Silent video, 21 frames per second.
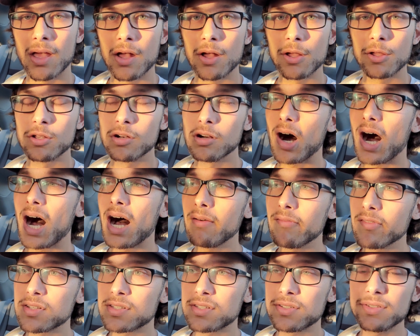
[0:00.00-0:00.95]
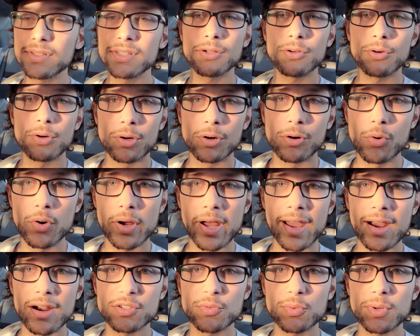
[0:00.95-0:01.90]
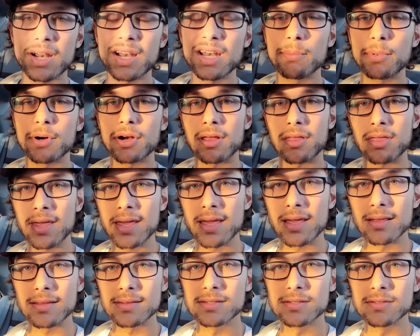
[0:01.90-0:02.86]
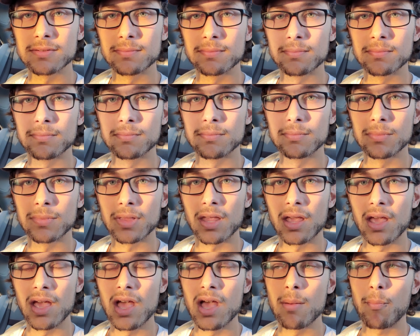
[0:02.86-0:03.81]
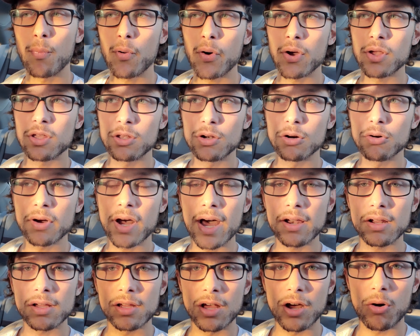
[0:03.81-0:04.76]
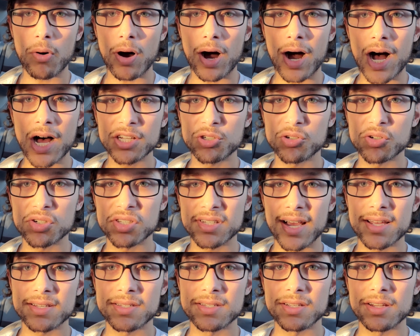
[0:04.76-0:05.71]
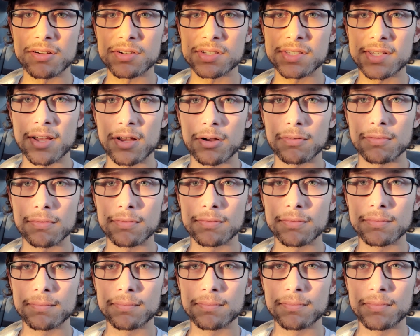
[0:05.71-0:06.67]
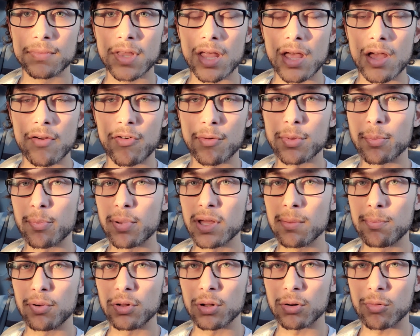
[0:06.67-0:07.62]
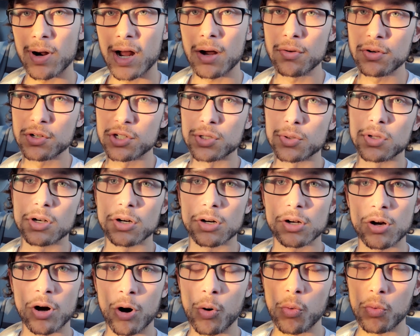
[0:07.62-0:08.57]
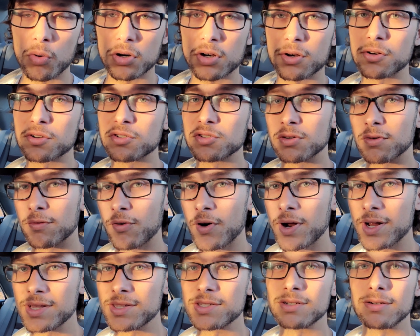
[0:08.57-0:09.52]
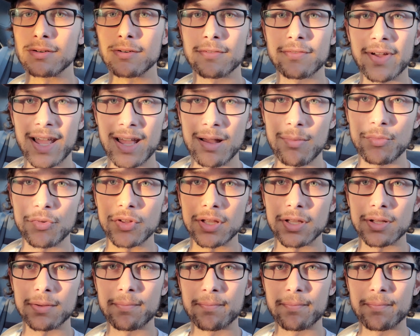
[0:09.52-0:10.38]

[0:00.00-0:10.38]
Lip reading: You know, obviously, who cares what anybody thinks, but you don't gotta go ostracizing yourself from the people around you, your coworkers, your friends, your family.